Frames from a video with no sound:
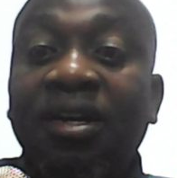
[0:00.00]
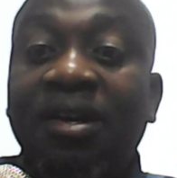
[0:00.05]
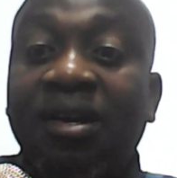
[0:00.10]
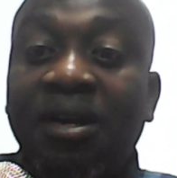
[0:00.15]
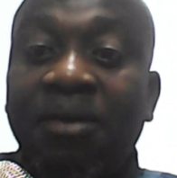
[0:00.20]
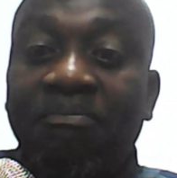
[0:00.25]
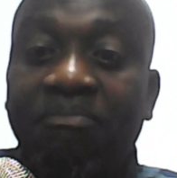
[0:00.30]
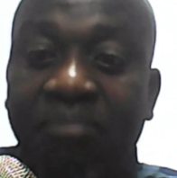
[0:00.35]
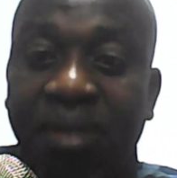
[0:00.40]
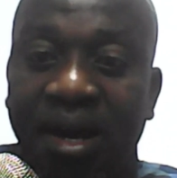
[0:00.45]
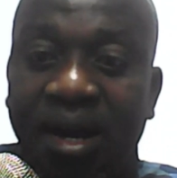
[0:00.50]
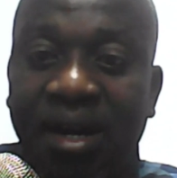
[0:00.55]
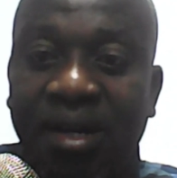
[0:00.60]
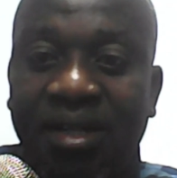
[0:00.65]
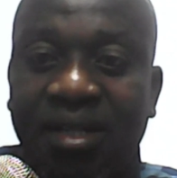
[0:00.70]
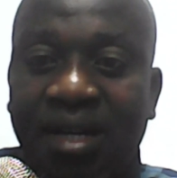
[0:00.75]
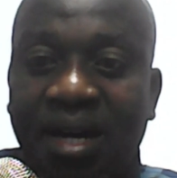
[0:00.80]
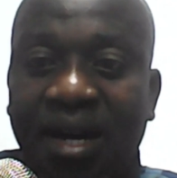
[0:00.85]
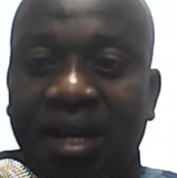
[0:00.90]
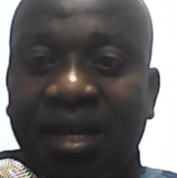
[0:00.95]

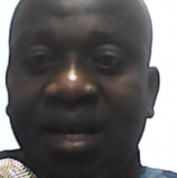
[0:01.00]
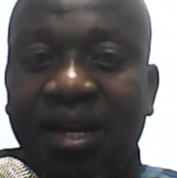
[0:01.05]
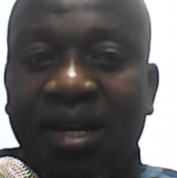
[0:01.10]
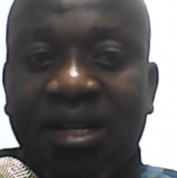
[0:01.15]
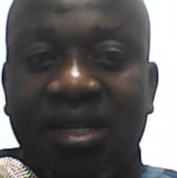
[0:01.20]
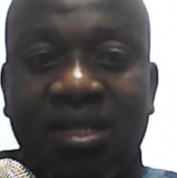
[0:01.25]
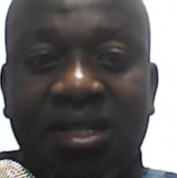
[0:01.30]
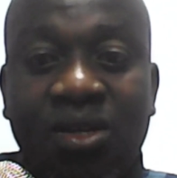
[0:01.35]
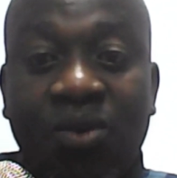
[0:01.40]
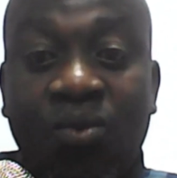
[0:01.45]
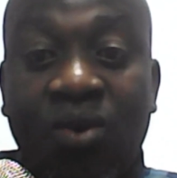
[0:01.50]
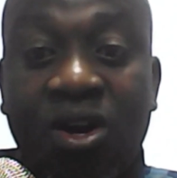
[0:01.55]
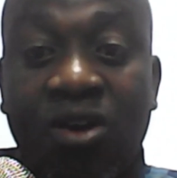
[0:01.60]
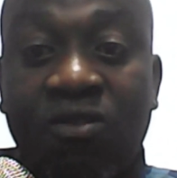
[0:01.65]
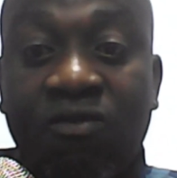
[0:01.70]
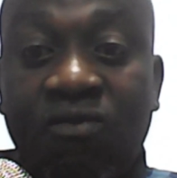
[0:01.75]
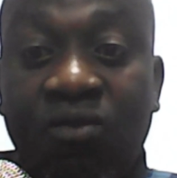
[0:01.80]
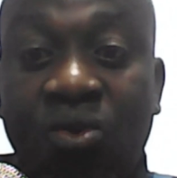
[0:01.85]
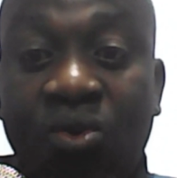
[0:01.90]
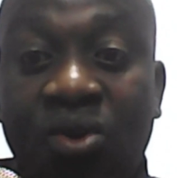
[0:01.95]
rebelled against the word
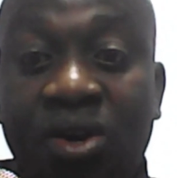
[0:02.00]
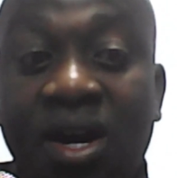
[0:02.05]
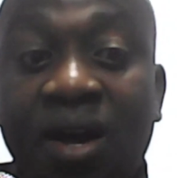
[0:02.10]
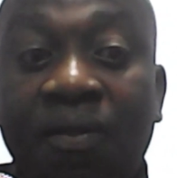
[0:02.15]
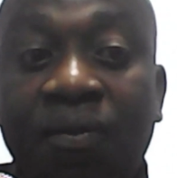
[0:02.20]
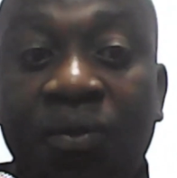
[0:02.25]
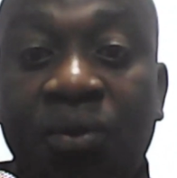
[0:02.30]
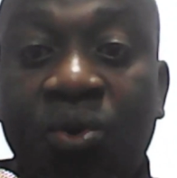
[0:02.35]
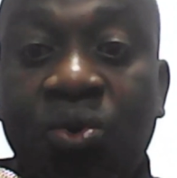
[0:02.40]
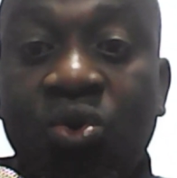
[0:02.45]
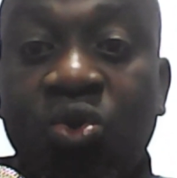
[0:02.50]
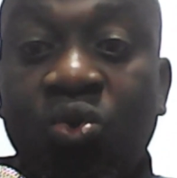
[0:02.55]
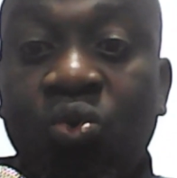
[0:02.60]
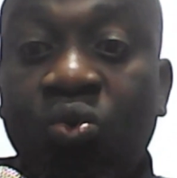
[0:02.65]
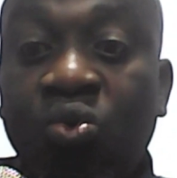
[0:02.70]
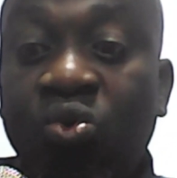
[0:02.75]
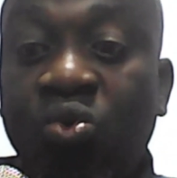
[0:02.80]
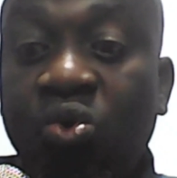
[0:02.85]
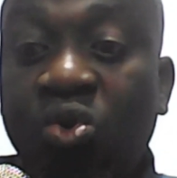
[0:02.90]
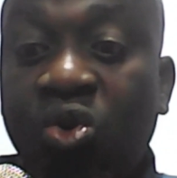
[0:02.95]
of God and those
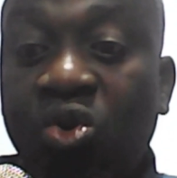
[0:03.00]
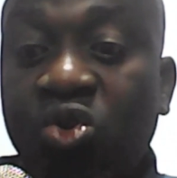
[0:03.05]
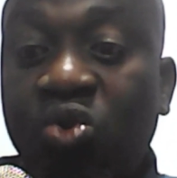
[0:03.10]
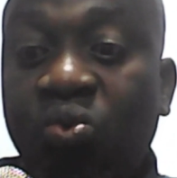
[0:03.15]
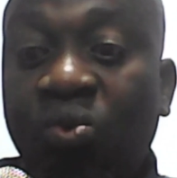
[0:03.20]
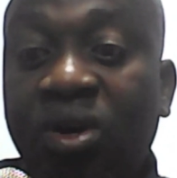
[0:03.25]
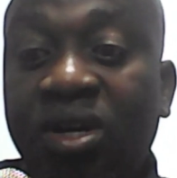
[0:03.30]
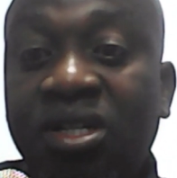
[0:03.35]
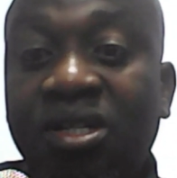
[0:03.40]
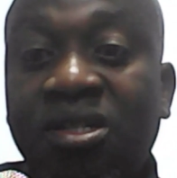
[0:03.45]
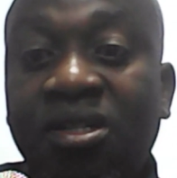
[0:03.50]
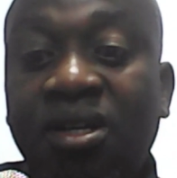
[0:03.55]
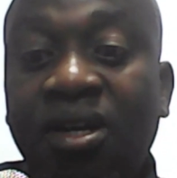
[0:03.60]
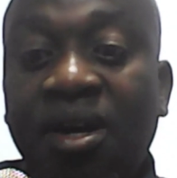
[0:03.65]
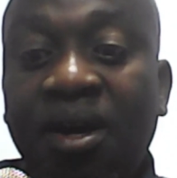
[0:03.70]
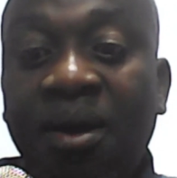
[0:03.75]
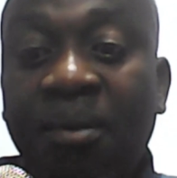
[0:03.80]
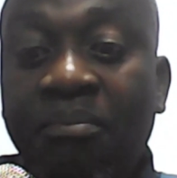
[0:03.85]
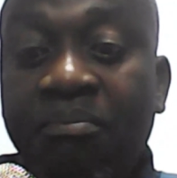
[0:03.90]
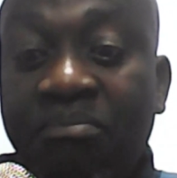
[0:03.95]
who do not want
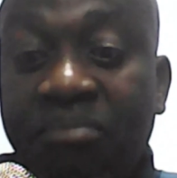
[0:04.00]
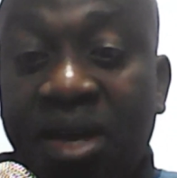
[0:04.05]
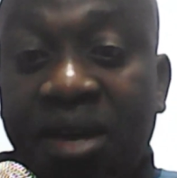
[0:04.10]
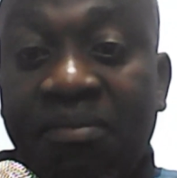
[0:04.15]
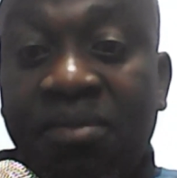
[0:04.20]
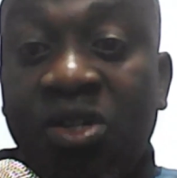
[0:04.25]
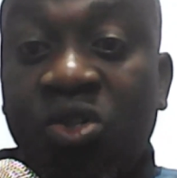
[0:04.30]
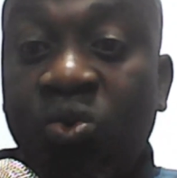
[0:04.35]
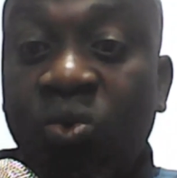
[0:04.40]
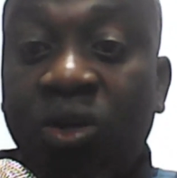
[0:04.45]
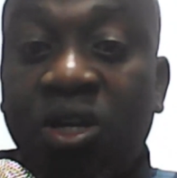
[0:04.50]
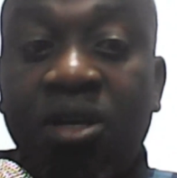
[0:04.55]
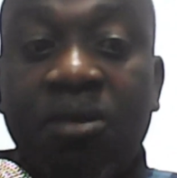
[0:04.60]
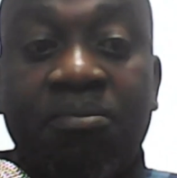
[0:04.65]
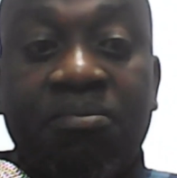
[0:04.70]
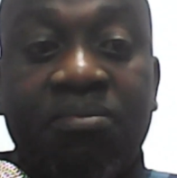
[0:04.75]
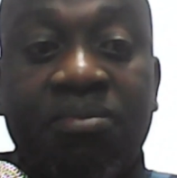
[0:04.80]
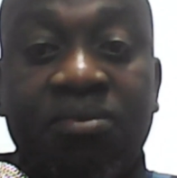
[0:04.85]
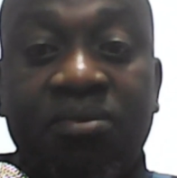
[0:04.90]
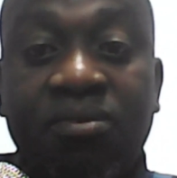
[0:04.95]
maybe to
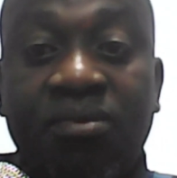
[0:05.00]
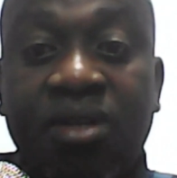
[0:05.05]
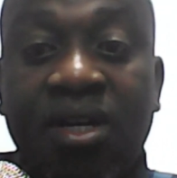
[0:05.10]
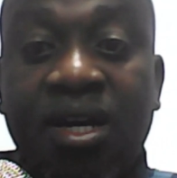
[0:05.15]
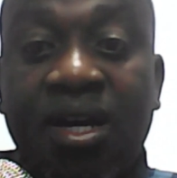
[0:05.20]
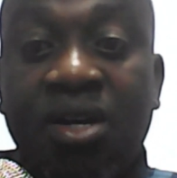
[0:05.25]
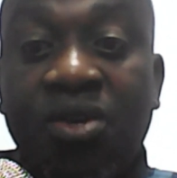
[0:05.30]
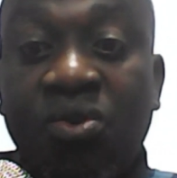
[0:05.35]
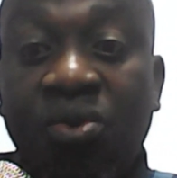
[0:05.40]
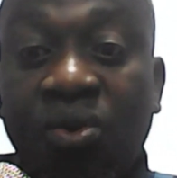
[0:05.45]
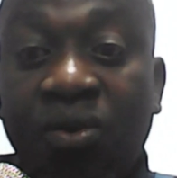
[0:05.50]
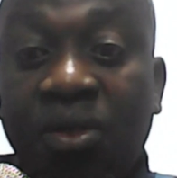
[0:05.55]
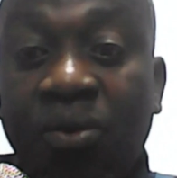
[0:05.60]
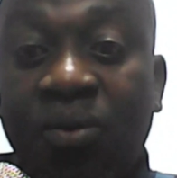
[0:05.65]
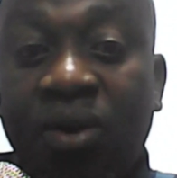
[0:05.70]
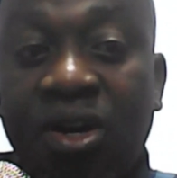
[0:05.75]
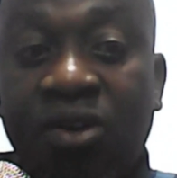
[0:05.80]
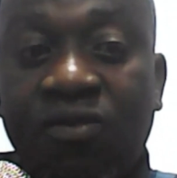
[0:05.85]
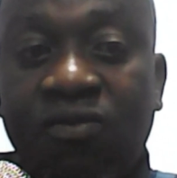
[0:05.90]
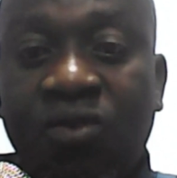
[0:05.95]
keep the
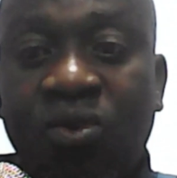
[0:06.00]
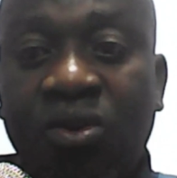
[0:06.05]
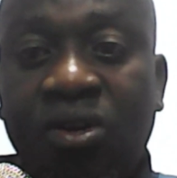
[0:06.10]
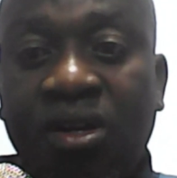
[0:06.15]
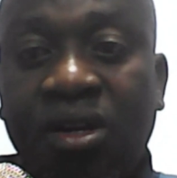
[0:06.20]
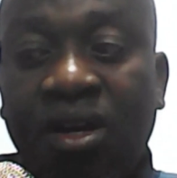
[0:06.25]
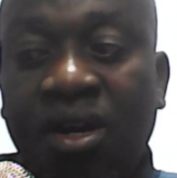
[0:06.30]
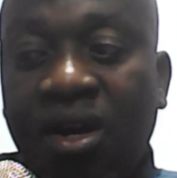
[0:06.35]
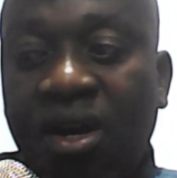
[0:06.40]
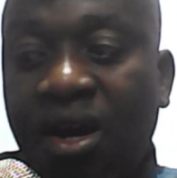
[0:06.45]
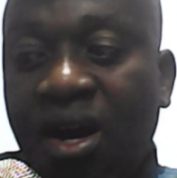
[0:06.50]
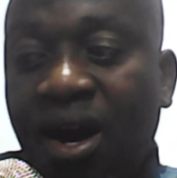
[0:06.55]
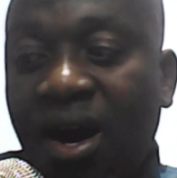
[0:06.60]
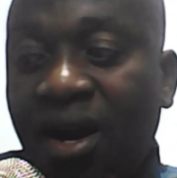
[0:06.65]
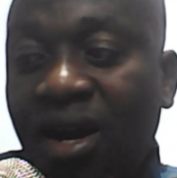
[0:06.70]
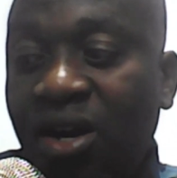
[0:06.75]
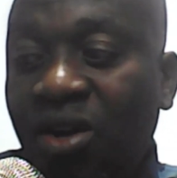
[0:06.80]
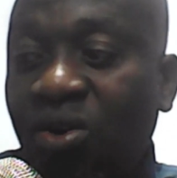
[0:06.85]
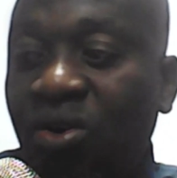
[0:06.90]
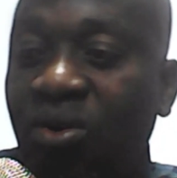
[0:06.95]
word of God.
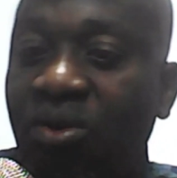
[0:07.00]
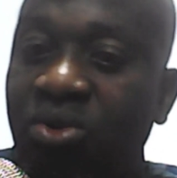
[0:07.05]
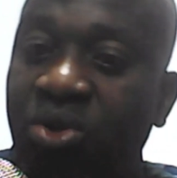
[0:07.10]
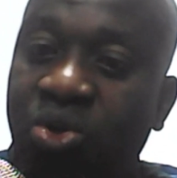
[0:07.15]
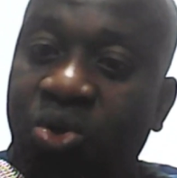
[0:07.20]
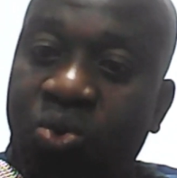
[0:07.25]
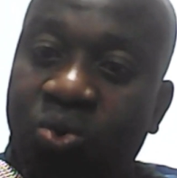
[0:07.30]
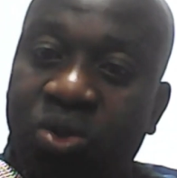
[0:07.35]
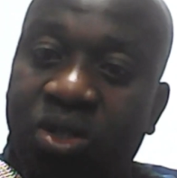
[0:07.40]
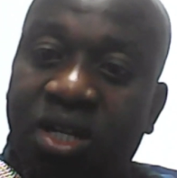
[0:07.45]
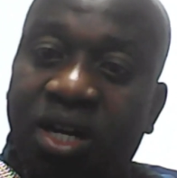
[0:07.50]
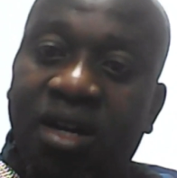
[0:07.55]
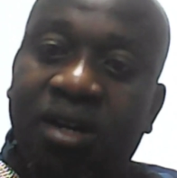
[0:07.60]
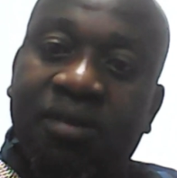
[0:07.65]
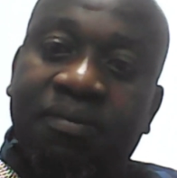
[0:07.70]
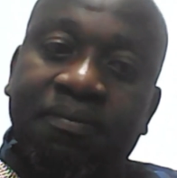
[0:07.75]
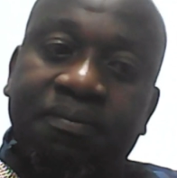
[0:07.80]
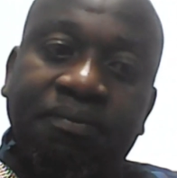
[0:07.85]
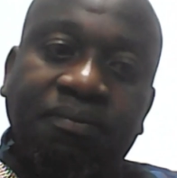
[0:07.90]
And I know Susan